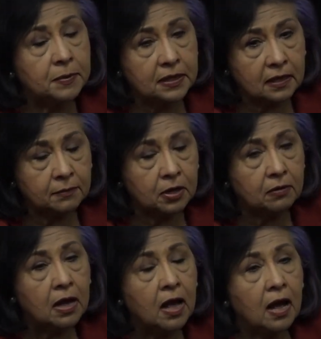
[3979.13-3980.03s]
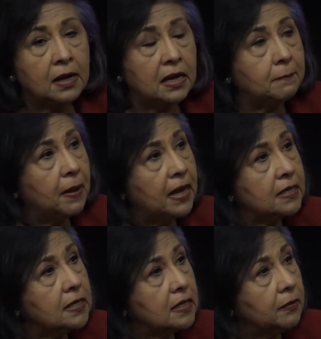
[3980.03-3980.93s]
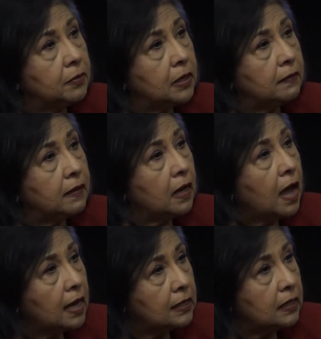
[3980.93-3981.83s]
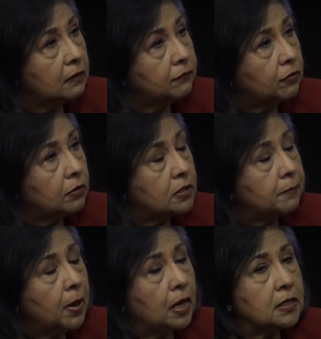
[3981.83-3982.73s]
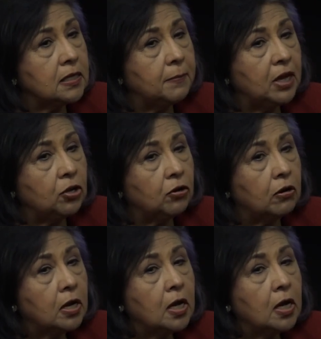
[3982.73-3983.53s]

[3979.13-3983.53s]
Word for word: But, you know, kind of biased because I really think highly of her as a policymaker